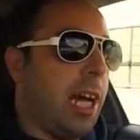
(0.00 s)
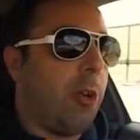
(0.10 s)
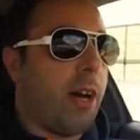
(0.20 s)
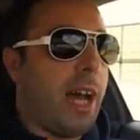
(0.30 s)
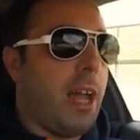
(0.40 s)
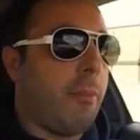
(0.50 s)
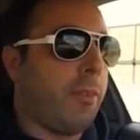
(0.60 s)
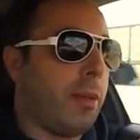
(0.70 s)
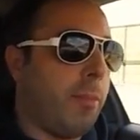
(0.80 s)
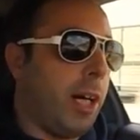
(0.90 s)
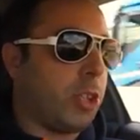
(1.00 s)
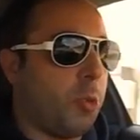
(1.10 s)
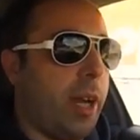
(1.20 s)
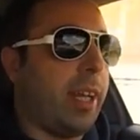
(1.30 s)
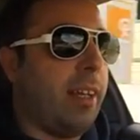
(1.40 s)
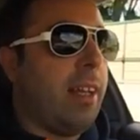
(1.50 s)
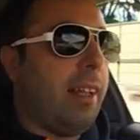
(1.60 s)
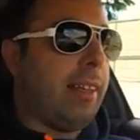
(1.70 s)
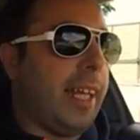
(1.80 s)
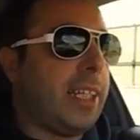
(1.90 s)
Now I am on the motorway.
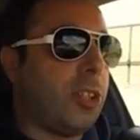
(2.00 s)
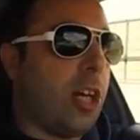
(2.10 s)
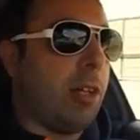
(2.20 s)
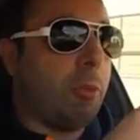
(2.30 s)
Later on